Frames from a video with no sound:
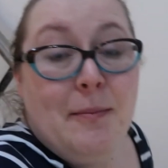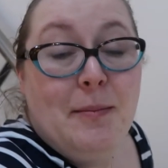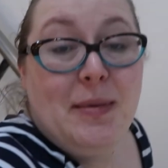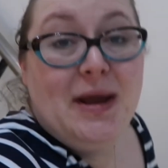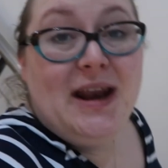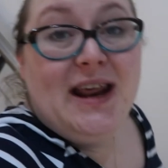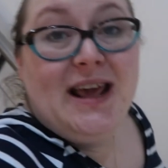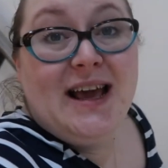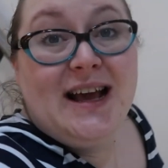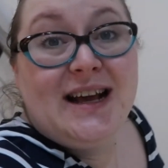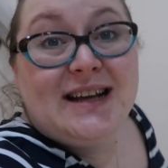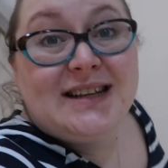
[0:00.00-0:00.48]

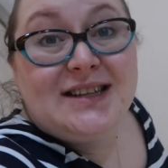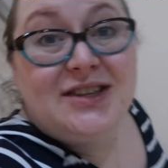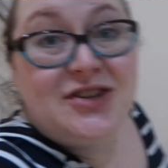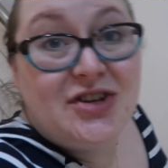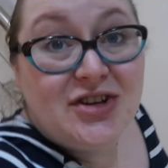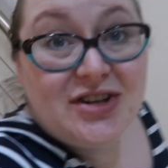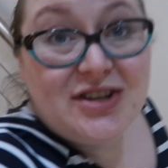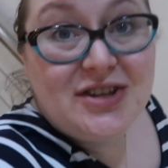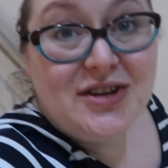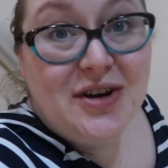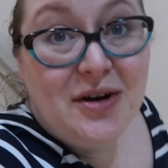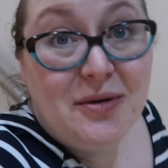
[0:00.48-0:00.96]
but it has
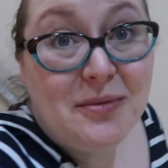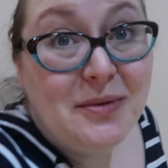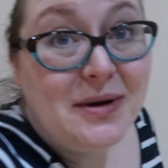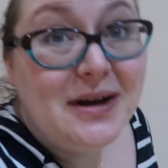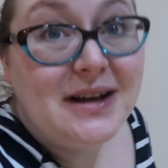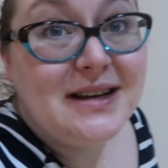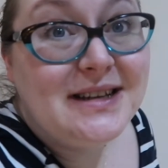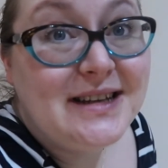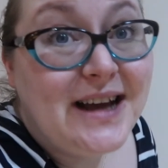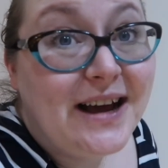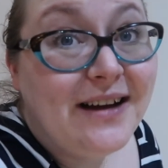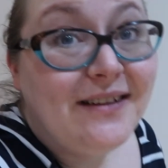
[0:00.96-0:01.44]
just not
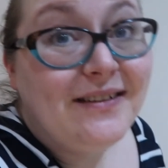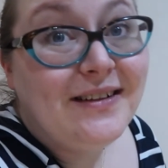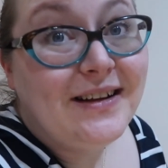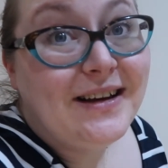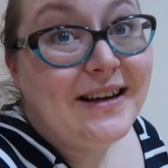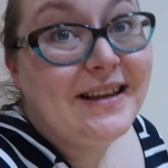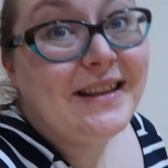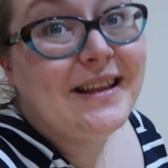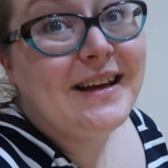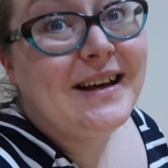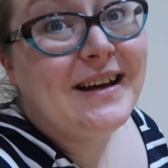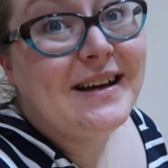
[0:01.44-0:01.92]
worked out
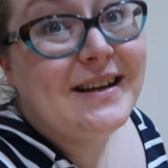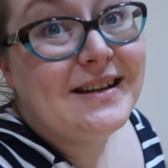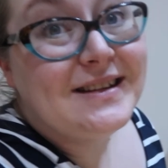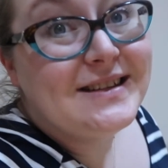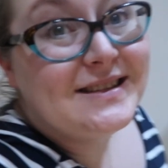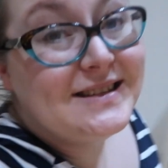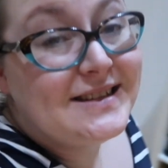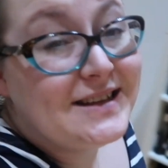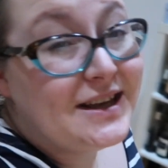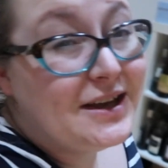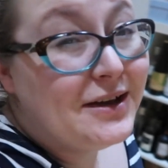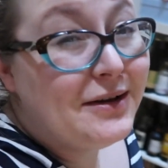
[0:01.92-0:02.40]
like
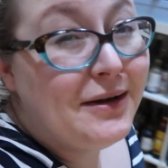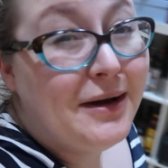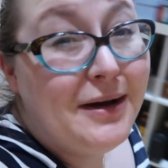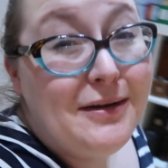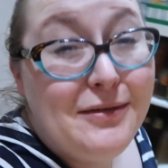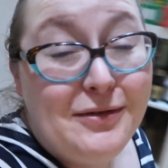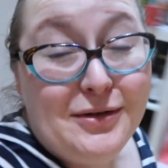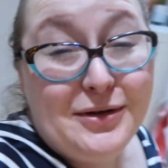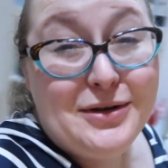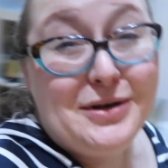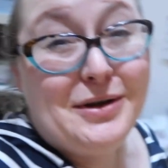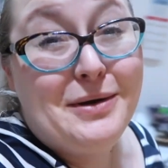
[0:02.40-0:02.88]
that. So
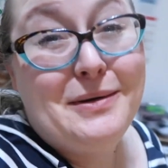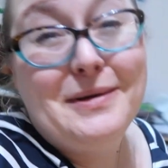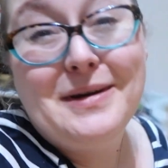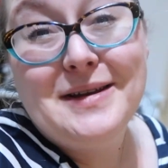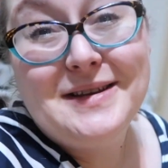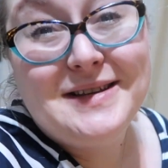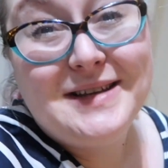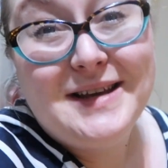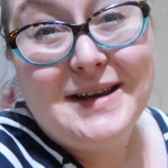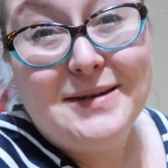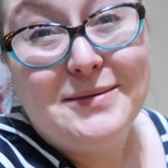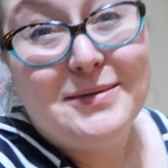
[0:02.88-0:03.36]
I've got no
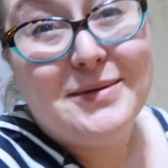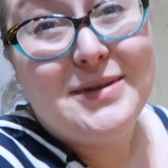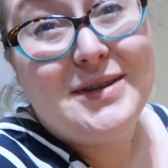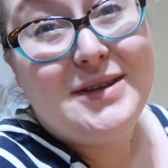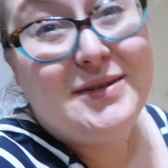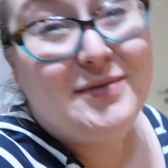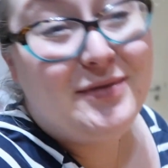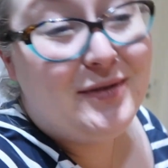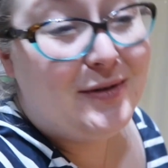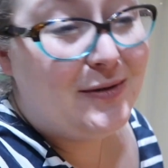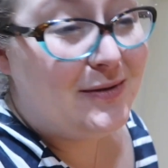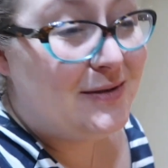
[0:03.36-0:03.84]
idea what
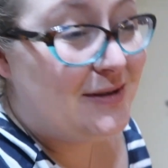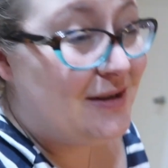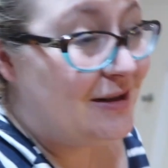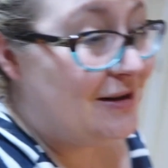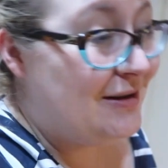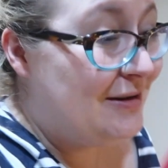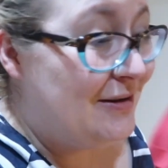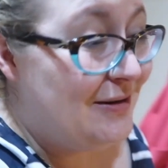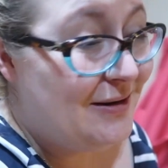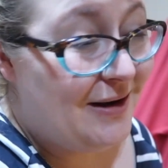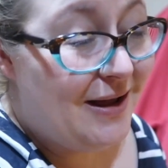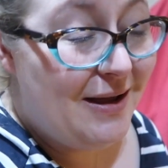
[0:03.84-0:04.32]
this vlog's
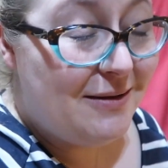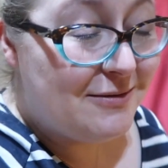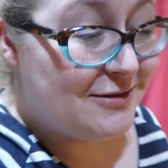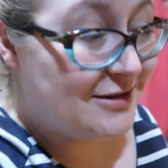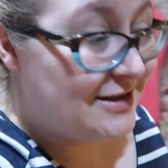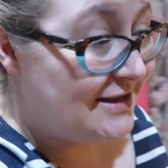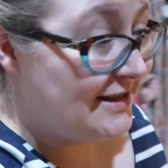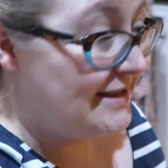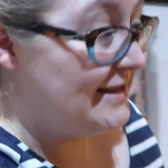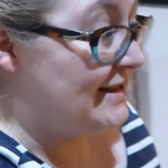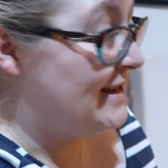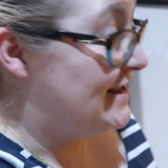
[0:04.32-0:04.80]
going to look like
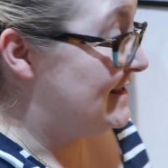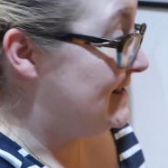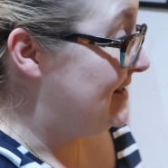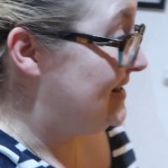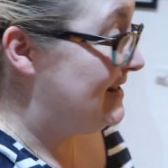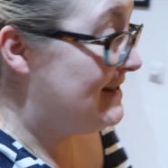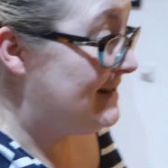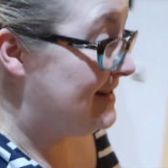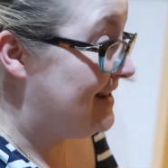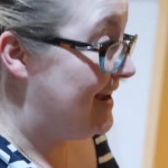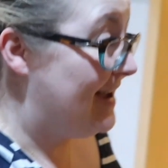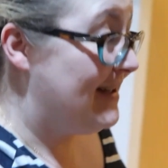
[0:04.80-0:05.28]
once it's
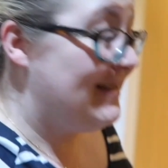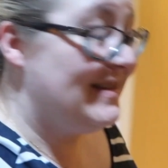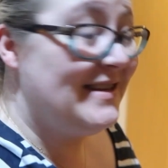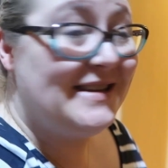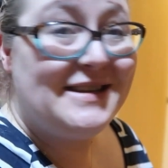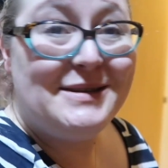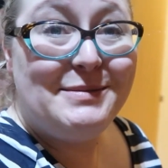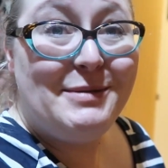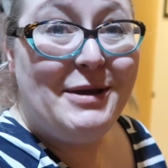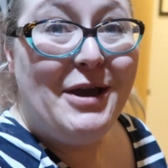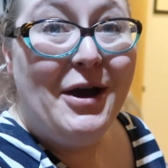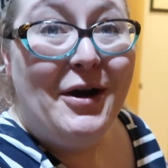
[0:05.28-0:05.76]
edited together,
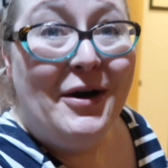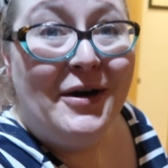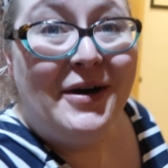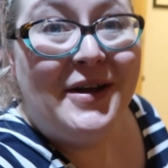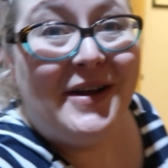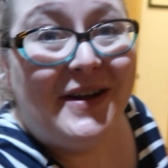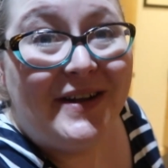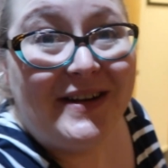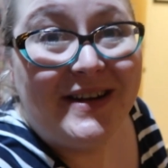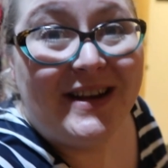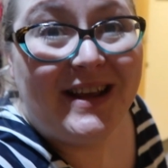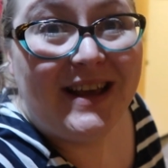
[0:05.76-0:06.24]
to be
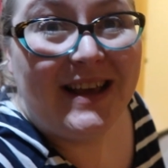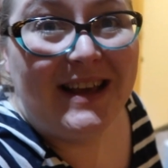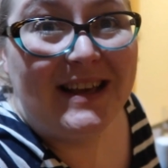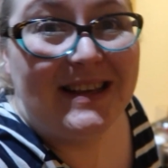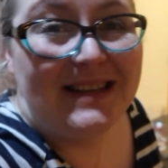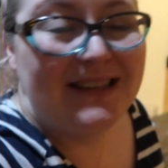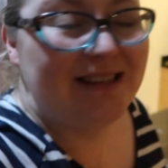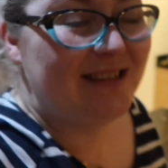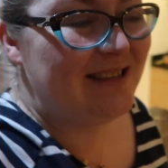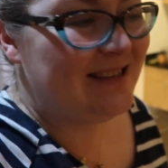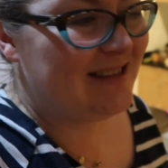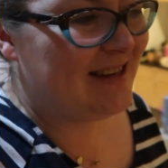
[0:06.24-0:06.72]

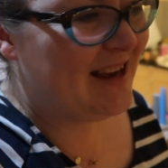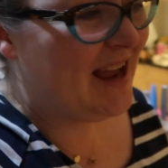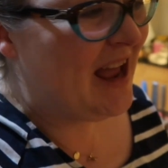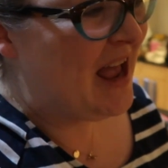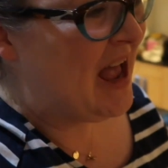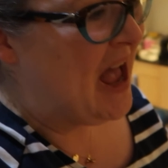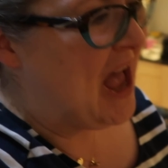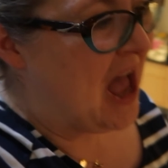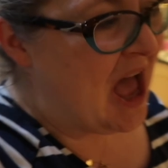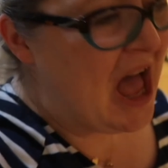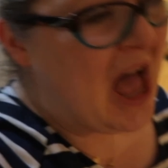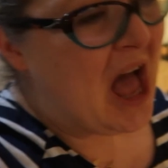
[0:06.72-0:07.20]
honest.
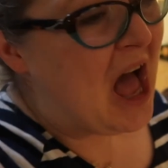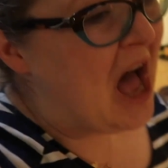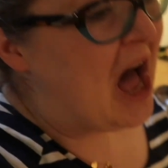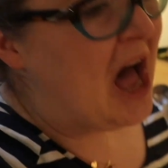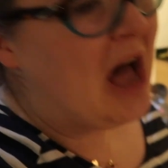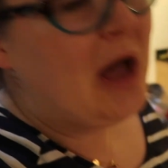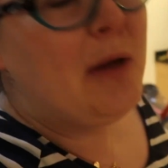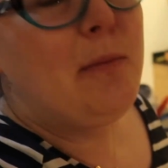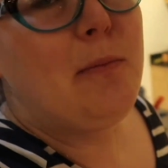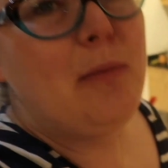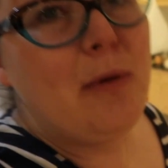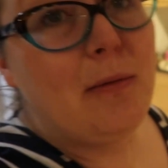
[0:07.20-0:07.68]

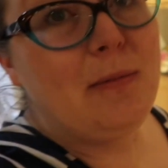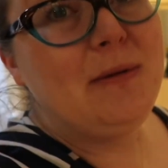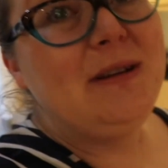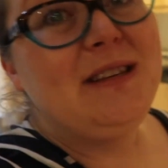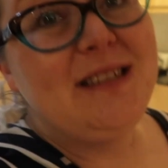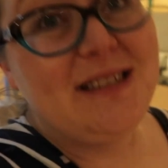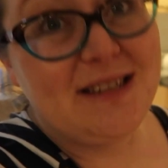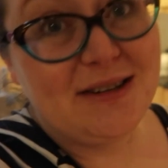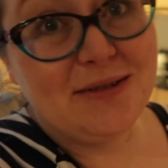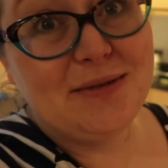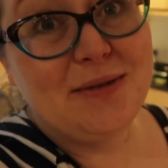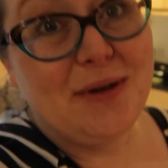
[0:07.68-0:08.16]
I'm probably
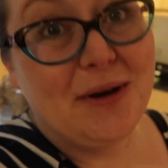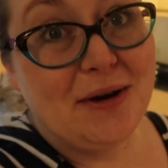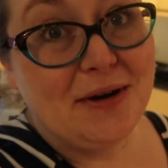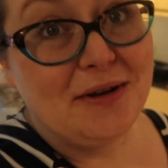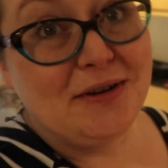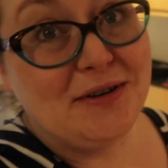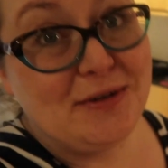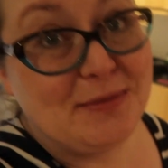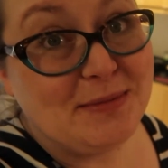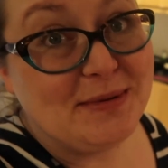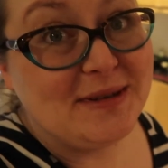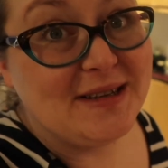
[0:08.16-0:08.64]
still not
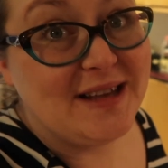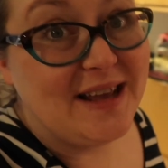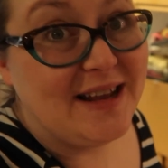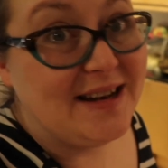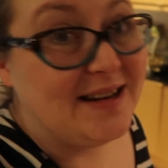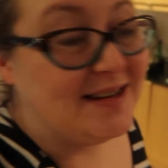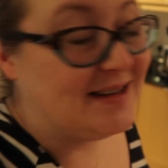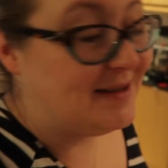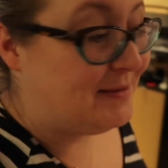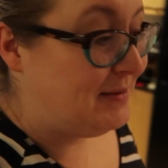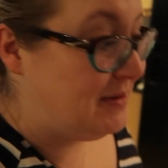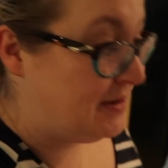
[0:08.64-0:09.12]

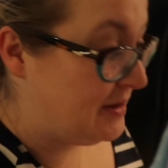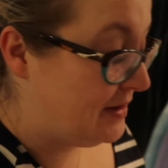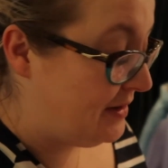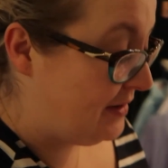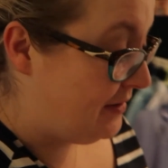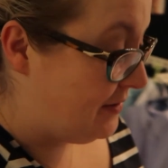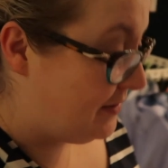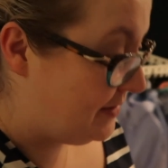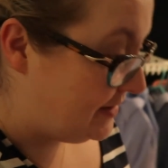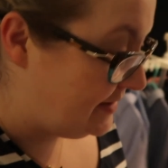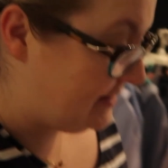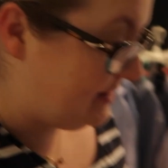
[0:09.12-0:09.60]
100%, to be
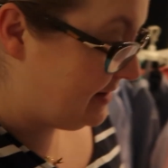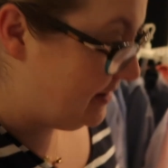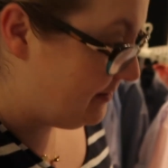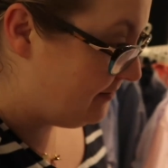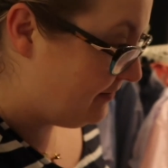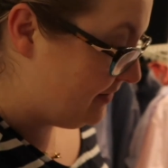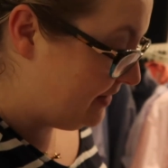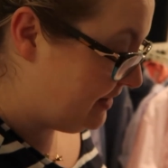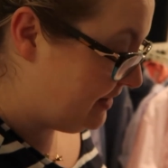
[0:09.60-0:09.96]
totally honest. I'm